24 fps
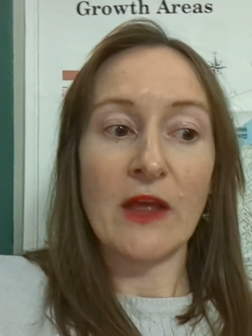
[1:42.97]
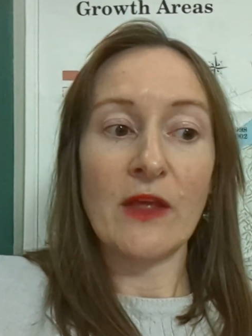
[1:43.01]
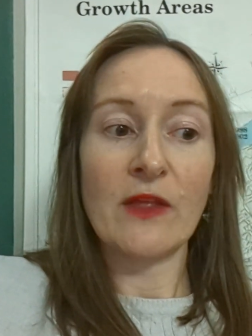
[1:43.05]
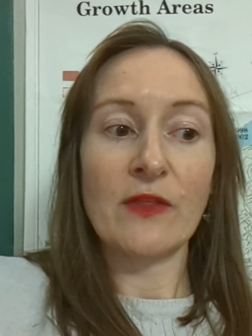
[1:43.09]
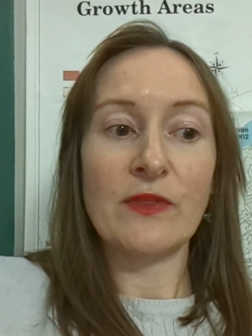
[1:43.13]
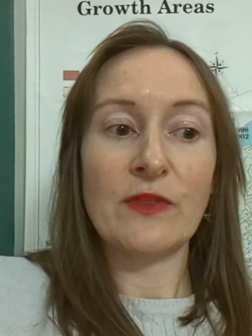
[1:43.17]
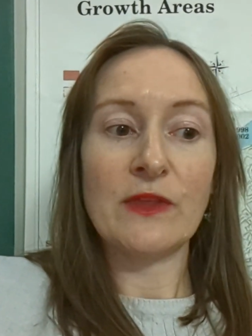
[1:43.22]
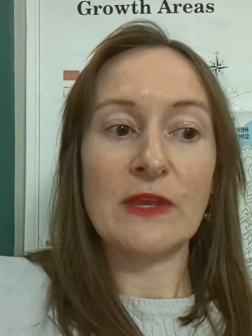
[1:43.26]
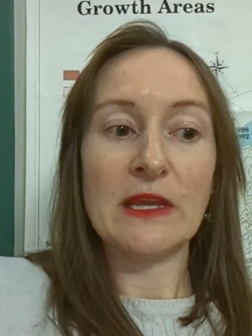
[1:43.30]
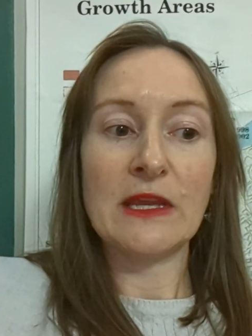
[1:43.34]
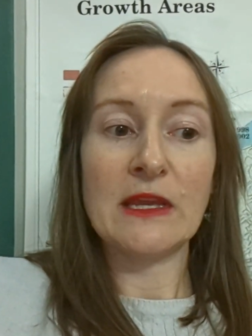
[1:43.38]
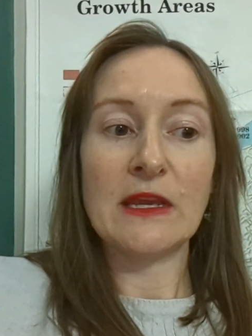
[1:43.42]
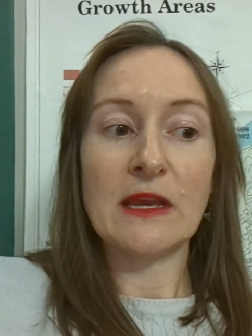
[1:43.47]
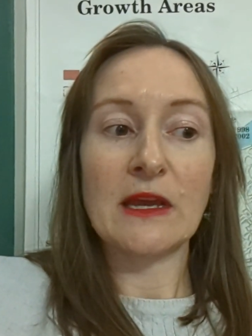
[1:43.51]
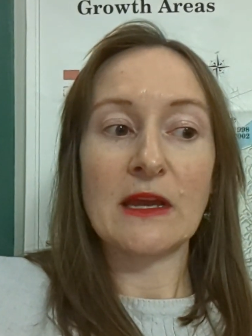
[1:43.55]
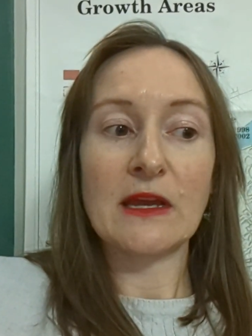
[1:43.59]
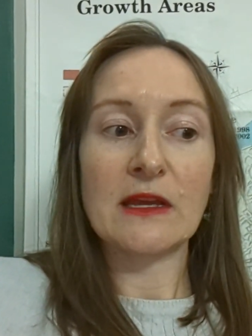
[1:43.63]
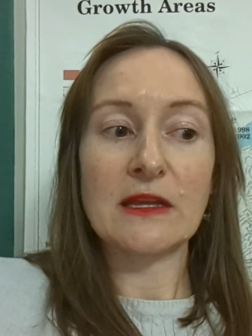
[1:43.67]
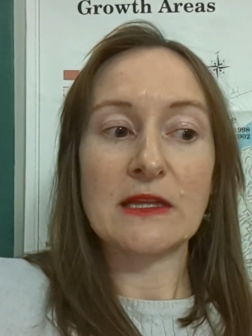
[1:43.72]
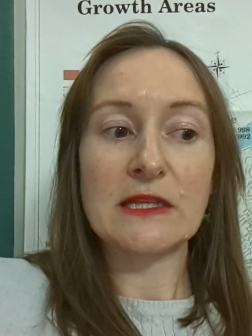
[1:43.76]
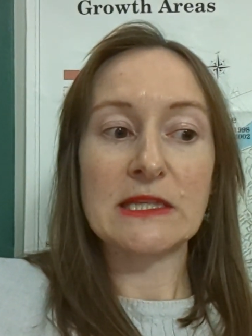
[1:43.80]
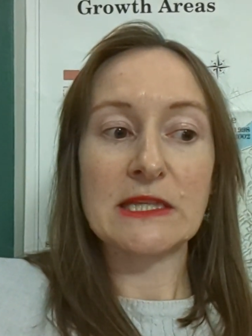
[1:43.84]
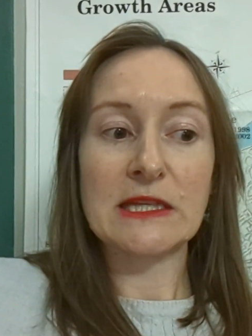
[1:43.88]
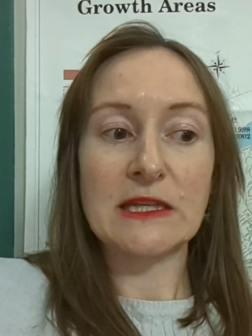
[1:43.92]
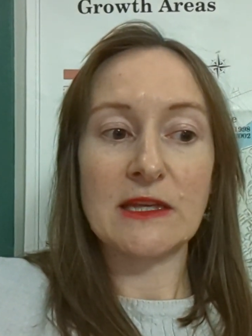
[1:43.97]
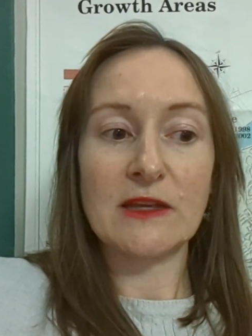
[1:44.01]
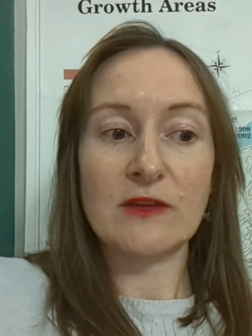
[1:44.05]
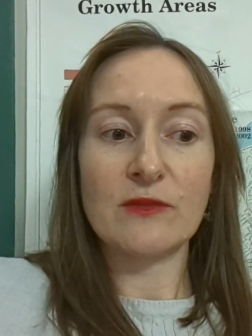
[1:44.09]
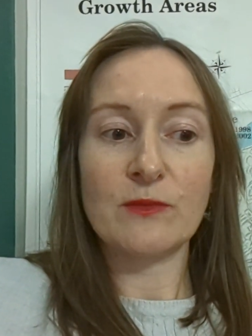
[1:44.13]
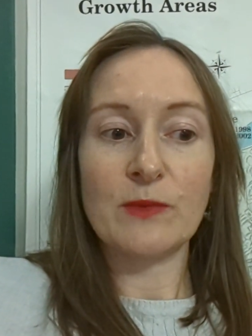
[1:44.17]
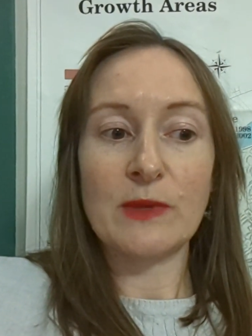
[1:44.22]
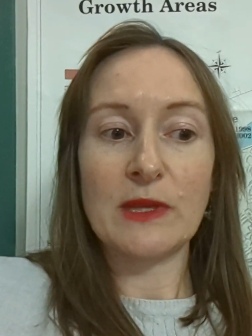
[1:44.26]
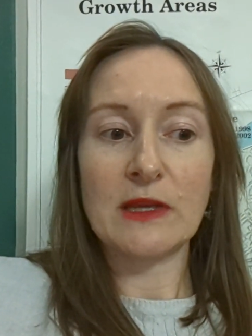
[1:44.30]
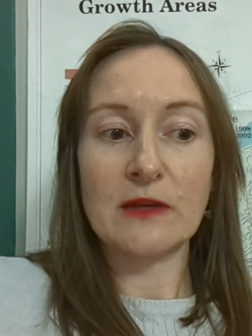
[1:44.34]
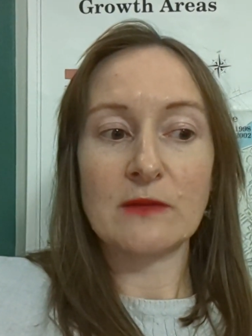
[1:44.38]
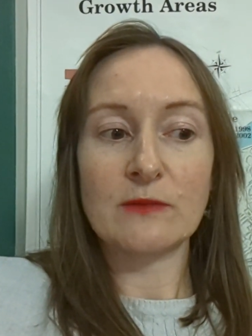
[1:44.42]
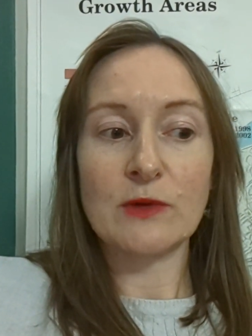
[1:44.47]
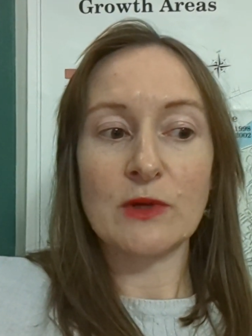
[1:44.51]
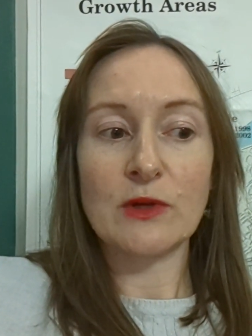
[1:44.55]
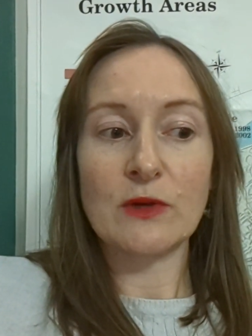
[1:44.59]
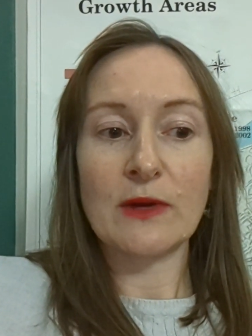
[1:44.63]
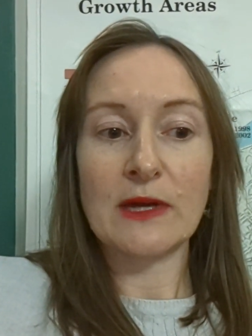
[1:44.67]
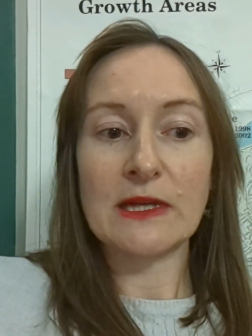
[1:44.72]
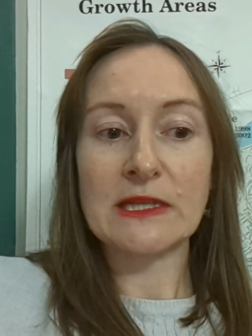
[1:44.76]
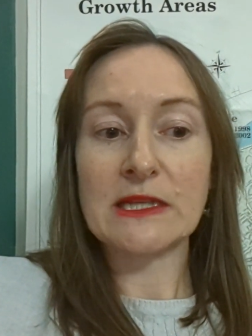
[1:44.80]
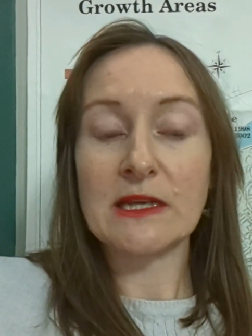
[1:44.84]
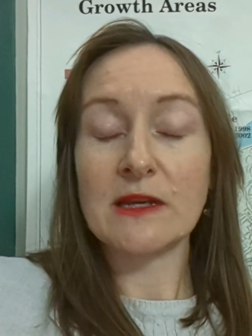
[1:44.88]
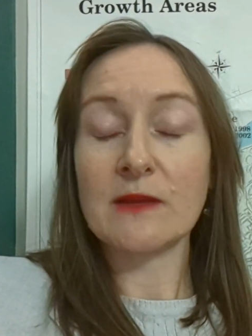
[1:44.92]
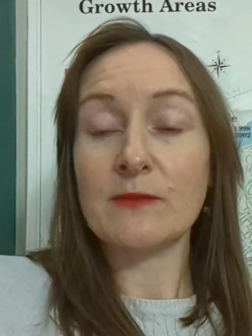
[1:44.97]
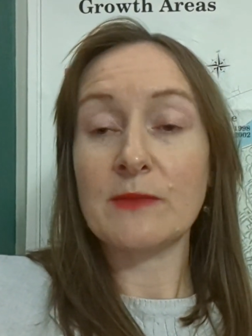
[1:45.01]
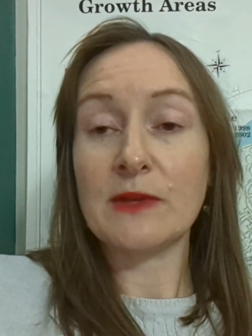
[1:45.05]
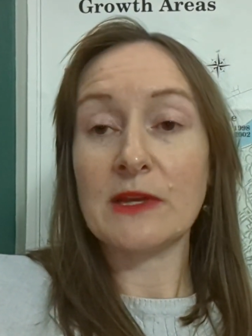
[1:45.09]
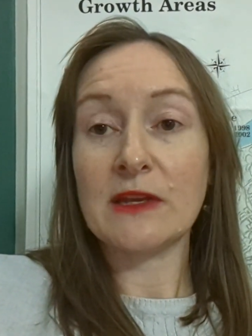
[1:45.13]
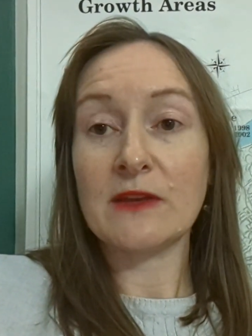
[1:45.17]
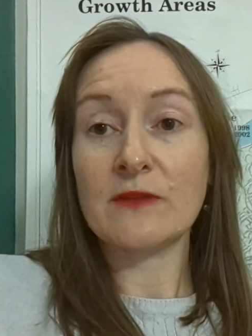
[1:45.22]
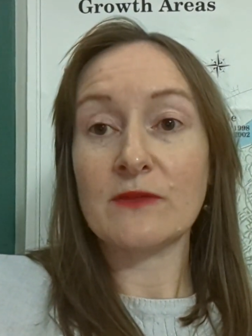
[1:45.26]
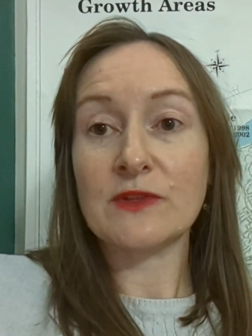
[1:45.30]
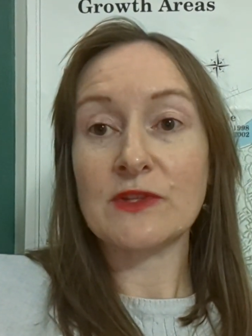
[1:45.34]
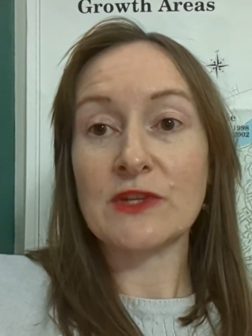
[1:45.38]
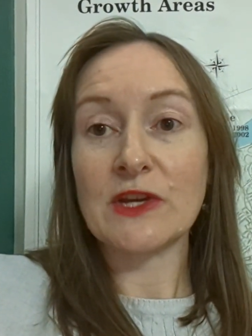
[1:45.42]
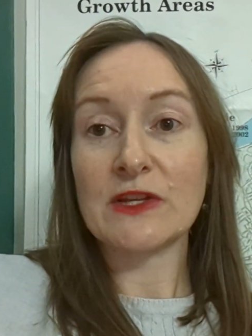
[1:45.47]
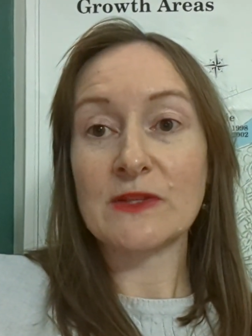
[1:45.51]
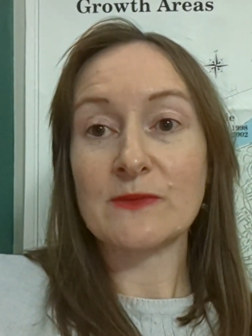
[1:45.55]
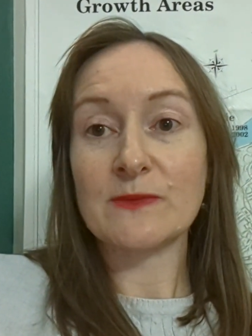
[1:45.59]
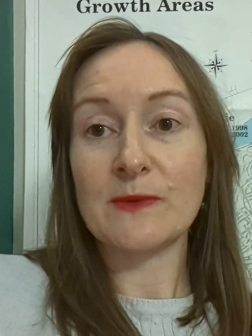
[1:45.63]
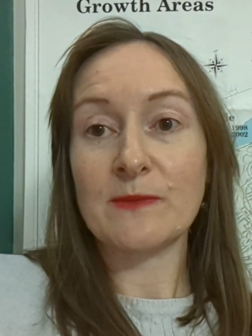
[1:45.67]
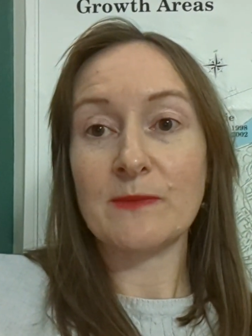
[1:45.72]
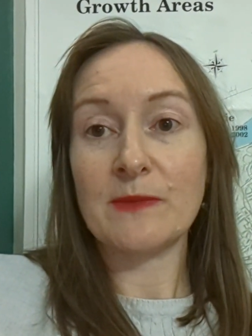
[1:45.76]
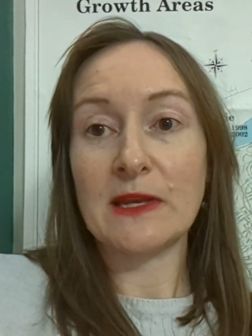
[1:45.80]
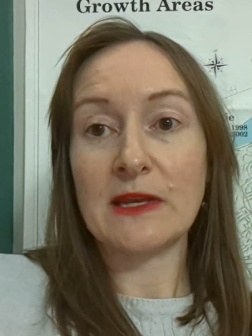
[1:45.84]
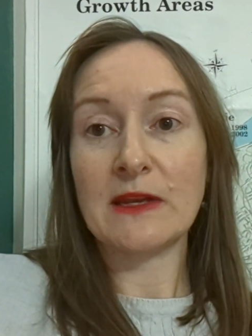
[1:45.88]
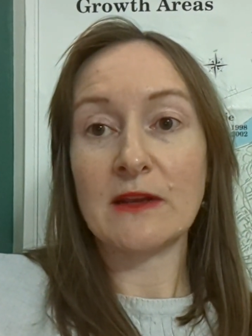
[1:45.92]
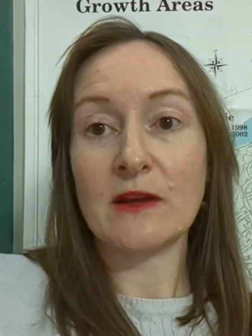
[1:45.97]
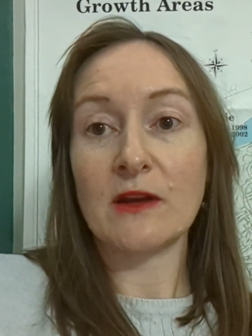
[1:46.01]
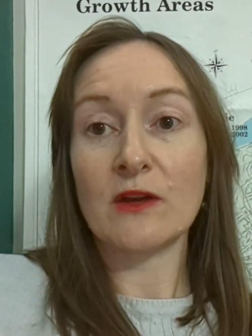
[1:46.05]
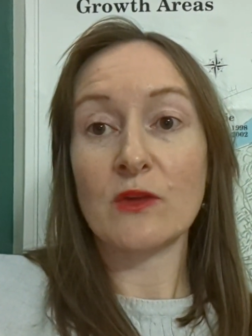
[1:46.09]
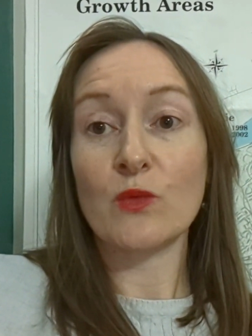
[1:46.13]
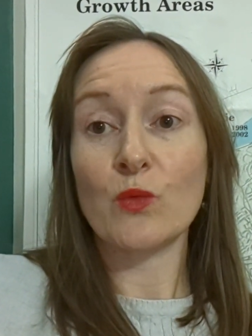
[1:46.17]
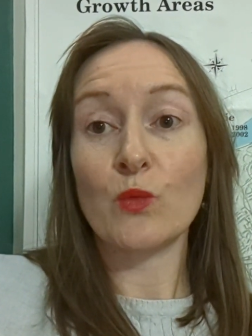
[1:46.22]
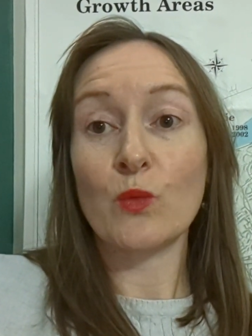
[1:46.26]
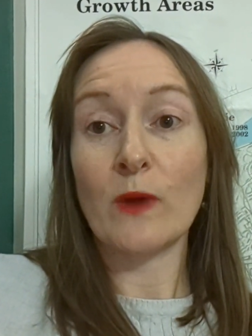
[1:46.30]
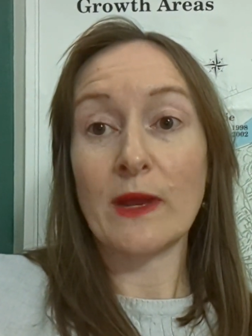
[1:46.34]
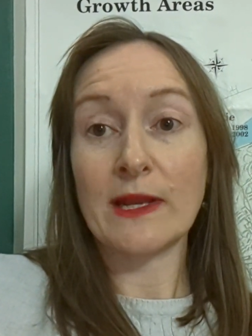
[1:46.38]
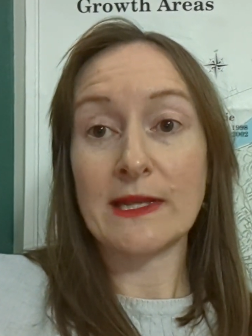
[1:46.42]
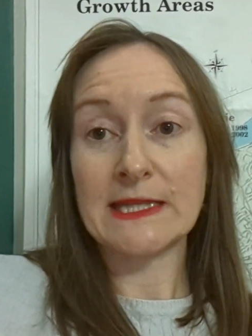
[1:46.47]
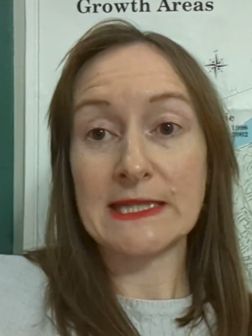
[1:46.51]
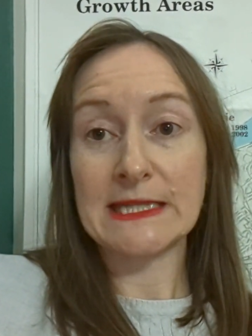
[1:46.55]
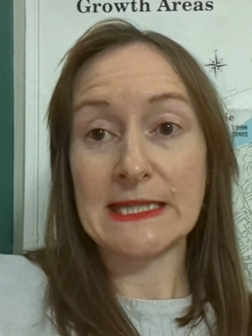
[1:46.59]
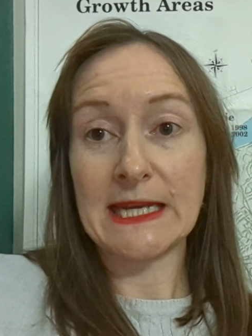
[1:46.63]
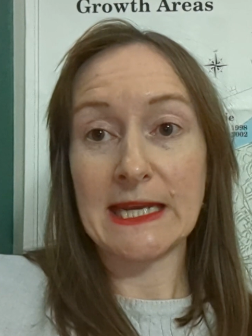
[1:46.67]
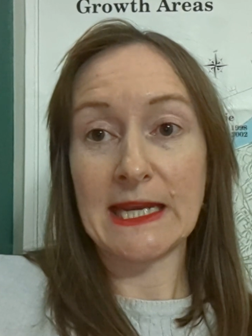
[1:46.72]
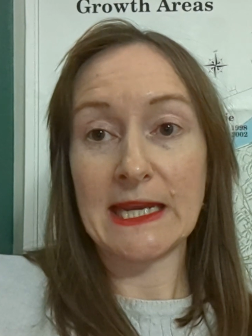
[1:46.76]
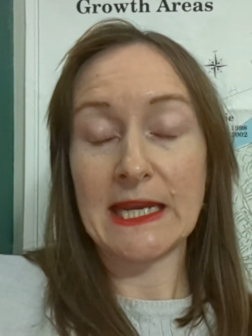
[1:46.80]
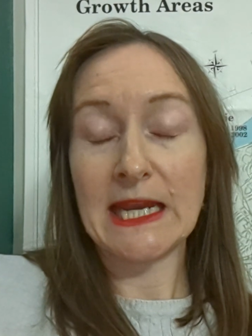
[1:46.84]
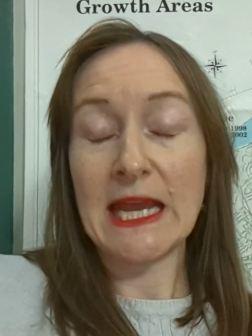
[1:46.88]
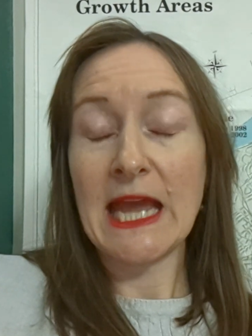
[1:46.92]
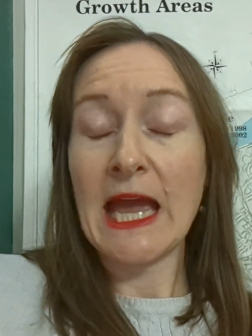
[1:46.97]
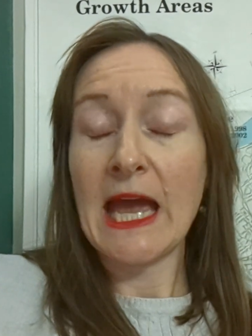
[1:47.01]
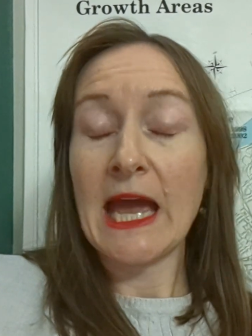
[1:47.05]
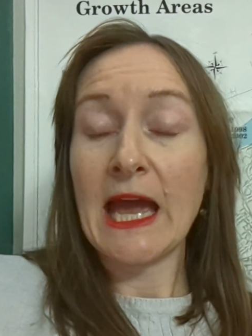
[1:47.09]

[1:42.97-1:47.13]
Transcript: The City of Peterborough has a Committee of Adjustment meeting on Wednesday.